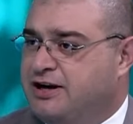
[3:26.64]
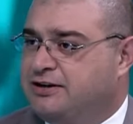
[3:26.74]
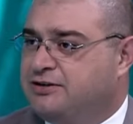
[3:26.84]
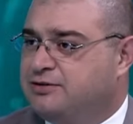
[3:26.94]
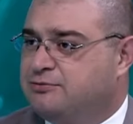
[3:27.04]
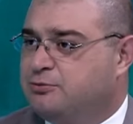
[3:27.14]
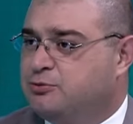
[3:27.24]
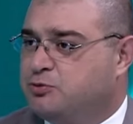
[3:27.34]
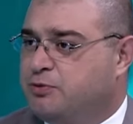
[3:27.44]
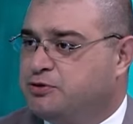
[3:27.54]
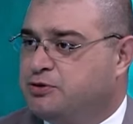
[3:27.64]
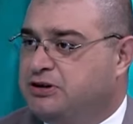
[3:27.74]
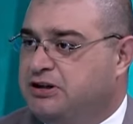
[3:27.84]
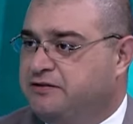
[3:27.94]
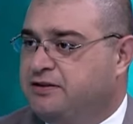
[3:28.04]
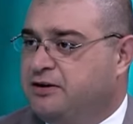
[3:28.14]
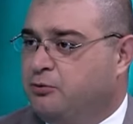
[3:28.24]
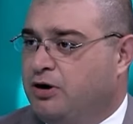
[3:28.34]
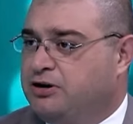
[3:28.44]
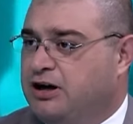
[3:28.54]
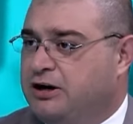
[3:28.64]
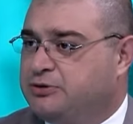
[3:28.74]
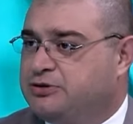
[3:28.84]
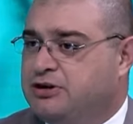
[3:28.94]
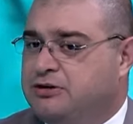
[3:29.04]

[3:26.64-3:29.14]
that's supposed to leave White House.